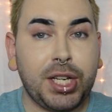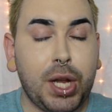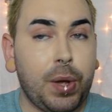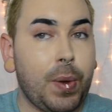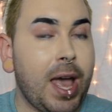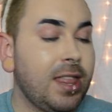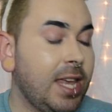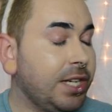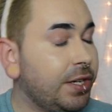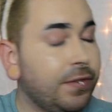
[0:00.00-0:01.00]
you know, I
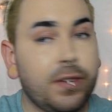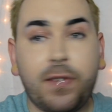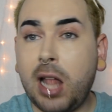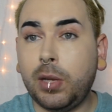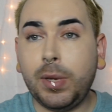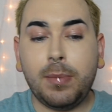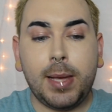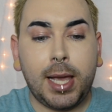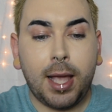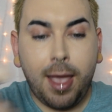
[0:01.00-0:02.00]
thanked her for following
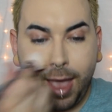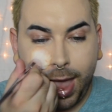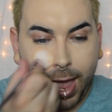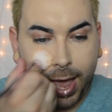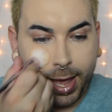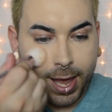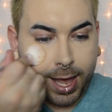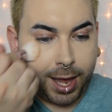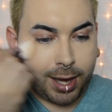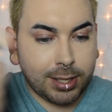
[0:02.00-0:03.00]
me,
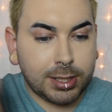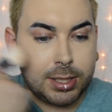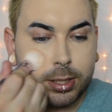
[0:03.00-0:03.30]
and